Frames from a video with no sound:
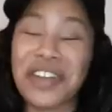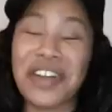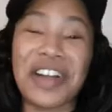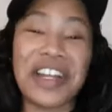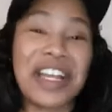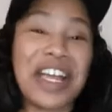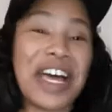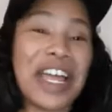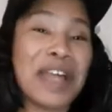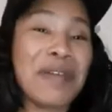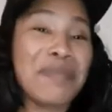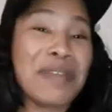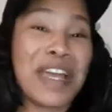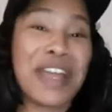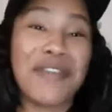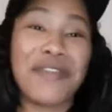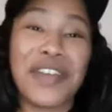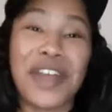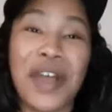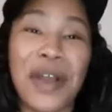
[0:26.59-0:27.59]
sorry, y'all. I'm
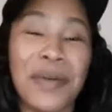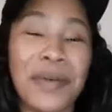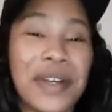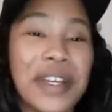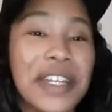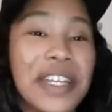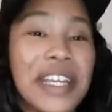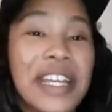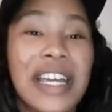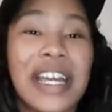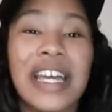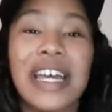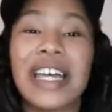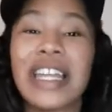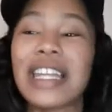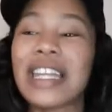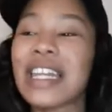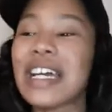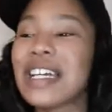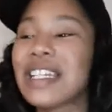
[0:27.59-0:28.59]
laughing already.
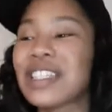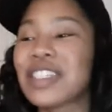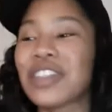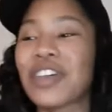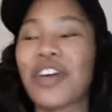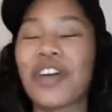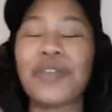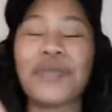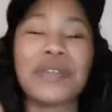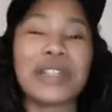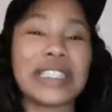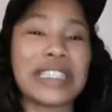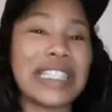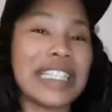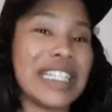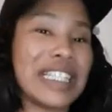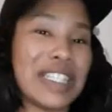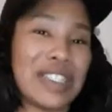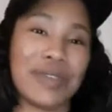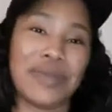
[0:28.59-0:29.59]
Let's start with
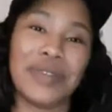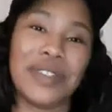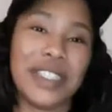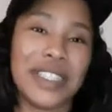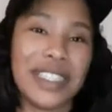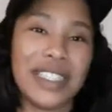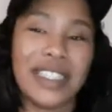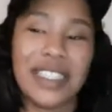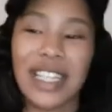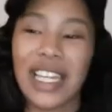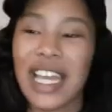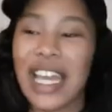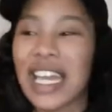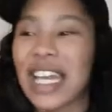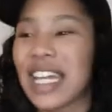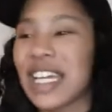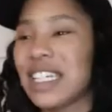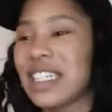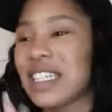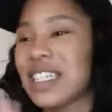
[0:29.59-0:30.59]
this one.
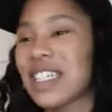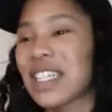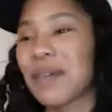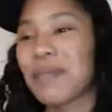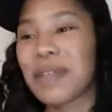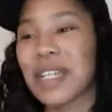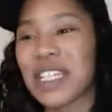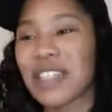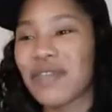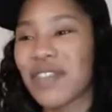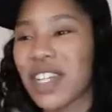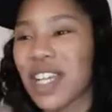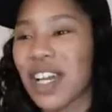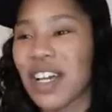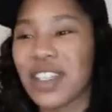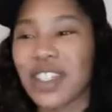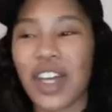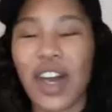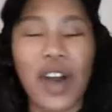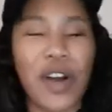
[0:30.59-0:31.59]
And some of these
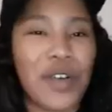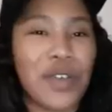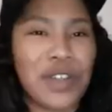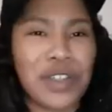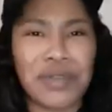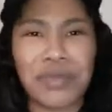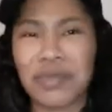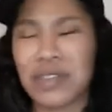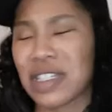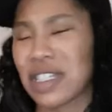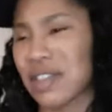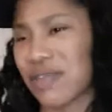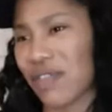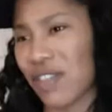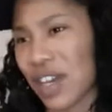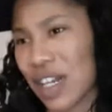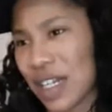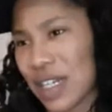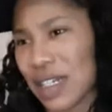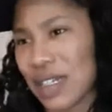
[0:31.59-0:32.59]
videos are old. This one is
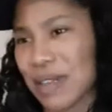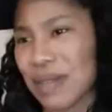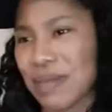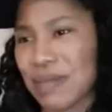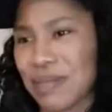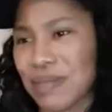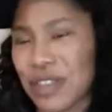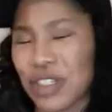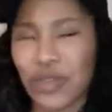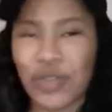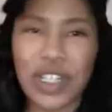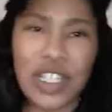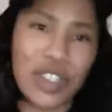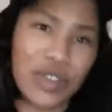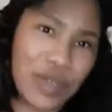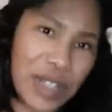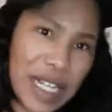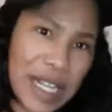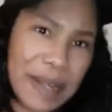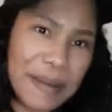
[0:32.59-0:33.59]
from twenty
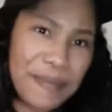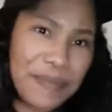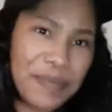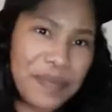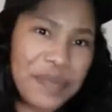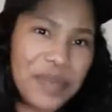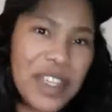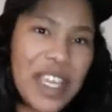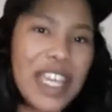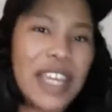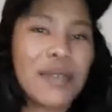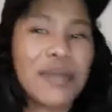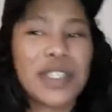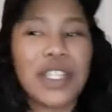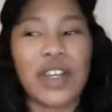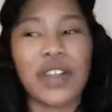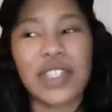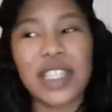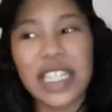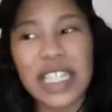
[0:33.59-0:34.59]
twenty. It was
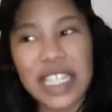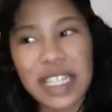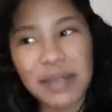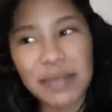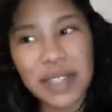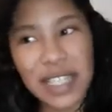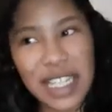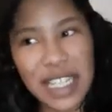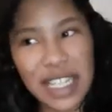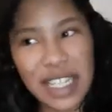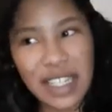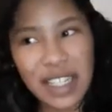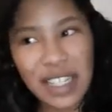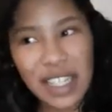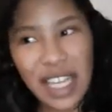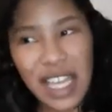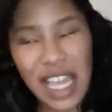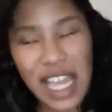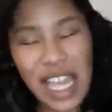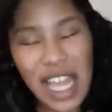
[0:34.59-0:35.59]
on T M Z.
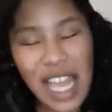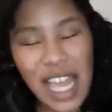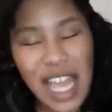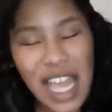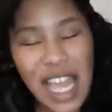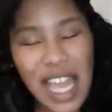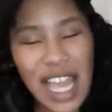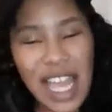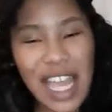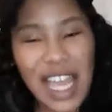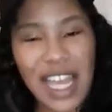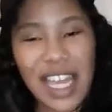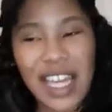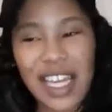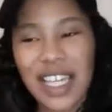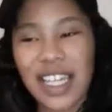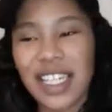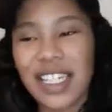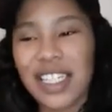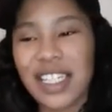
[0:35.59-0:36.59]

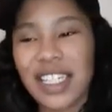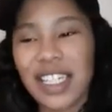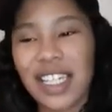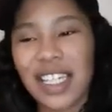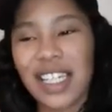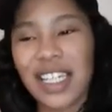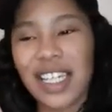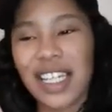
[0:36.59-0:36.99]
And